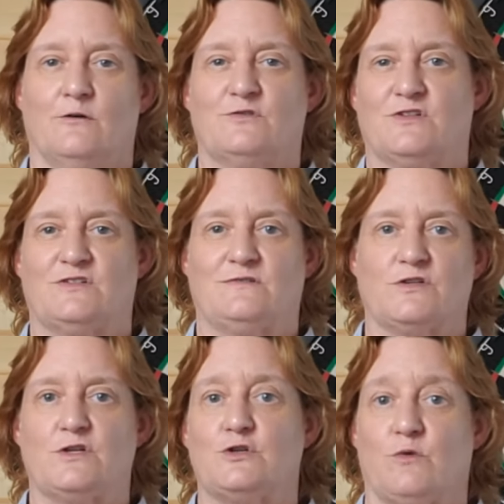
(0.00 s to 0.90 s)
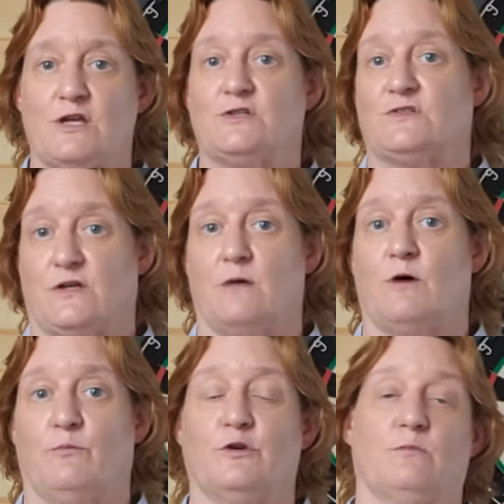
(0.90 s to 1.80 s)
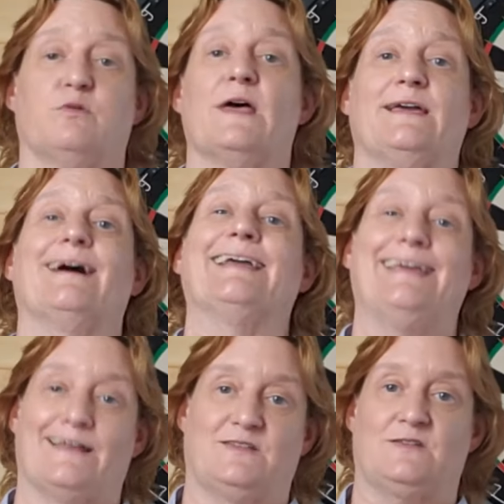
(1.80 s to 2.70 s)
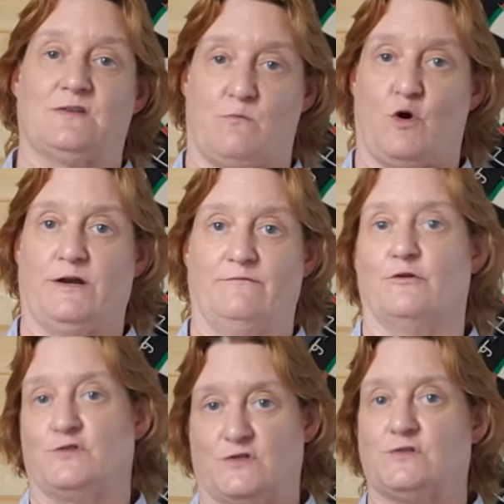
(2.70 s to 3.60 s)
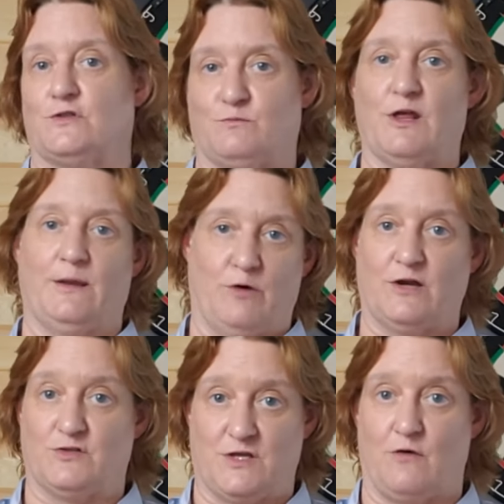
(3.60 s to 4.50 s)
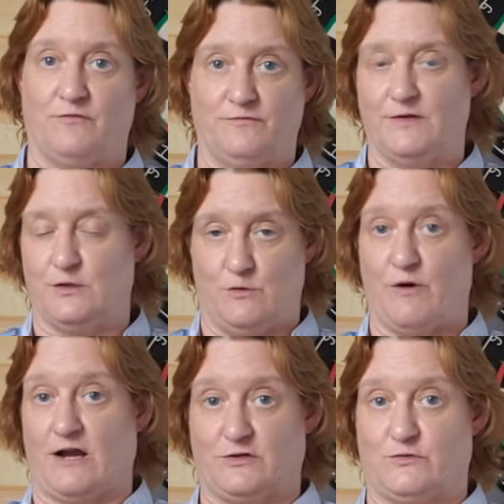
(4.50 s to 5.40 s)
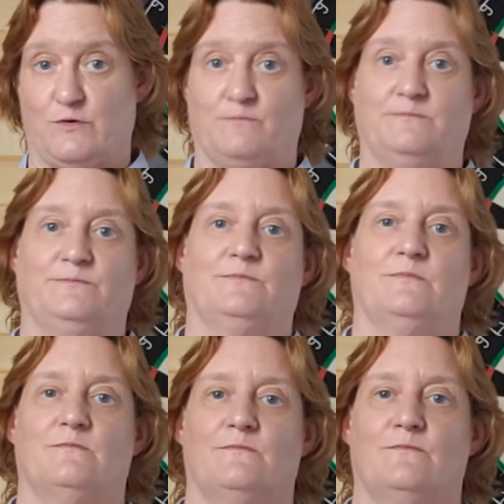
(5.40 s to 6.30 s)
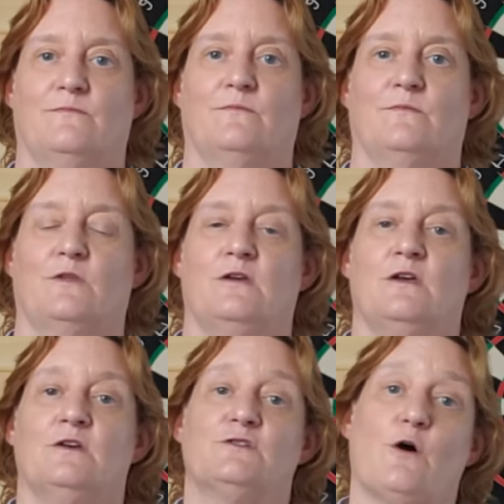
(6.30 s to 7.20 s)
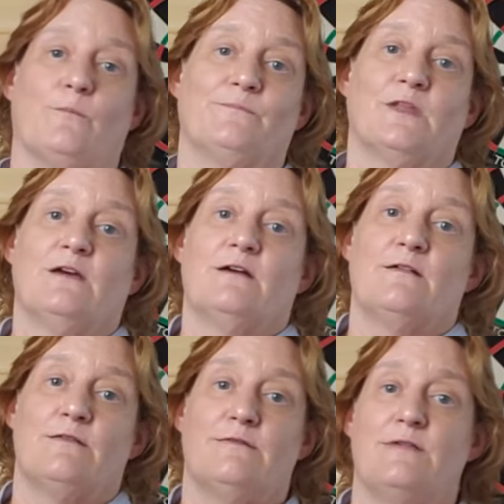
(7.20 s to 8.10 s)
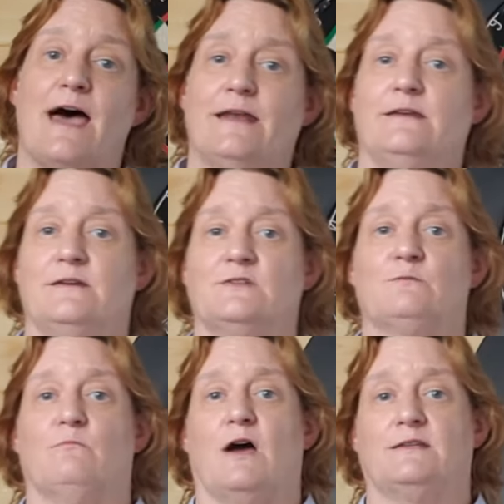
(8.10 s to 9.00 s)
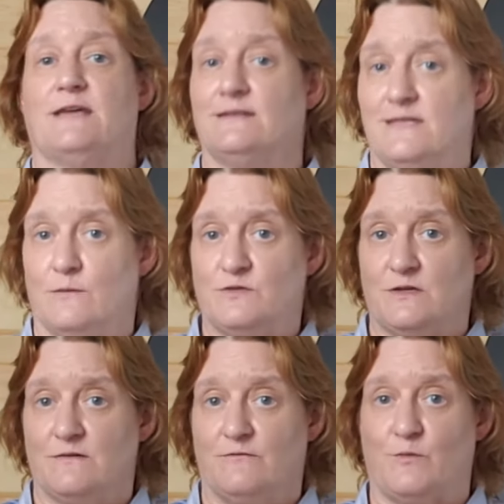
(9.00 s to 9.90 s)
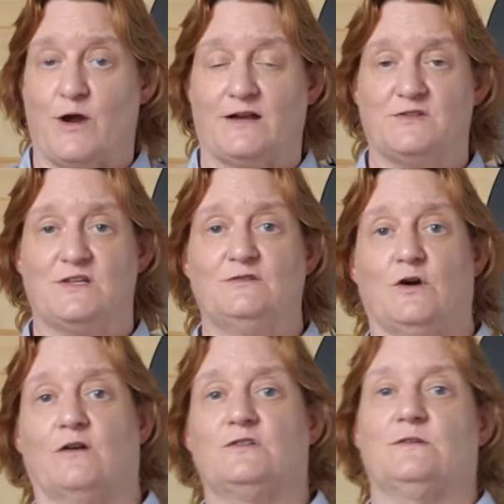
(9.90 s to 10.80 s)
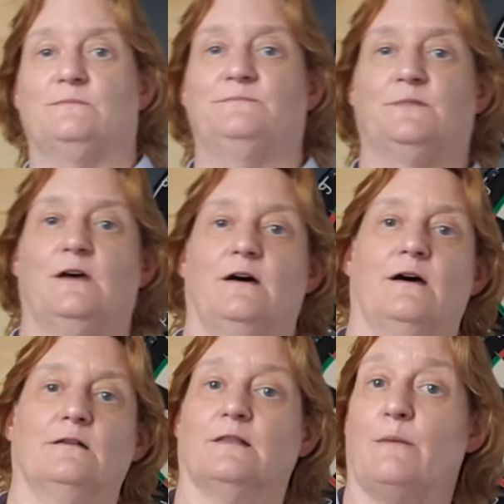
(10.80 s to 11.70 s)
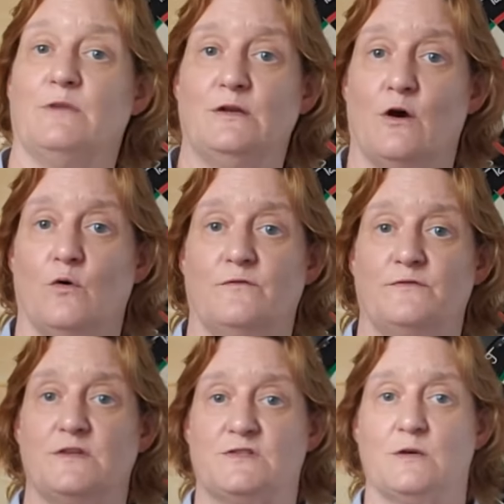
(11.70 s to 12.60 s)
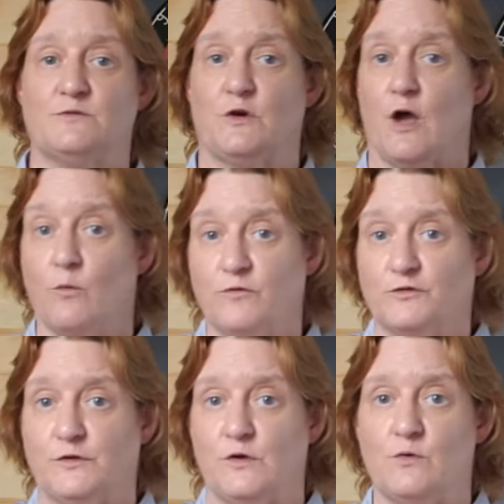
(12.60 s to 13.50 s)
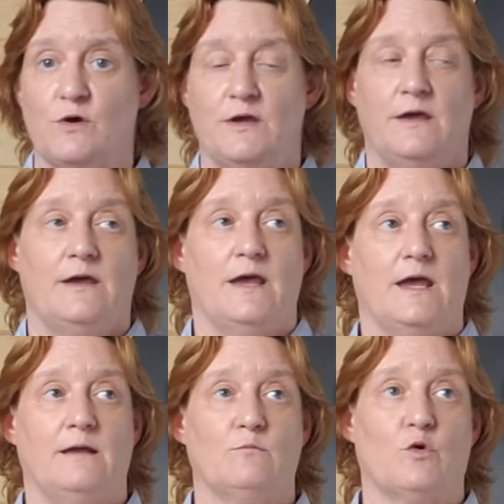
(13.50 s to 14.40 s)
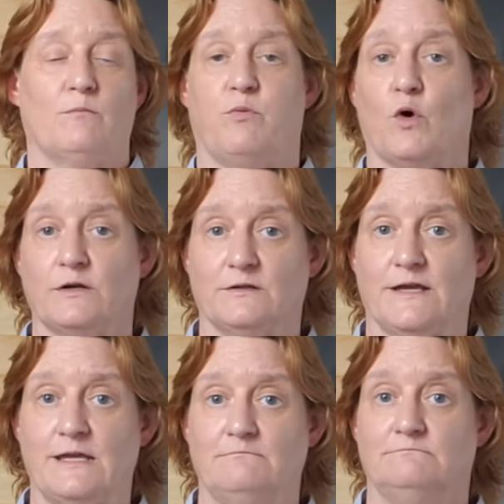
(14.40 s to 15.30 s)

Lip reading: just situations that come up when you're playing against someone versus just playing by yourself in your practice room. So, that is my 10 tips for practicing darts. Let me know if these tips are helpful to you. And more importantly,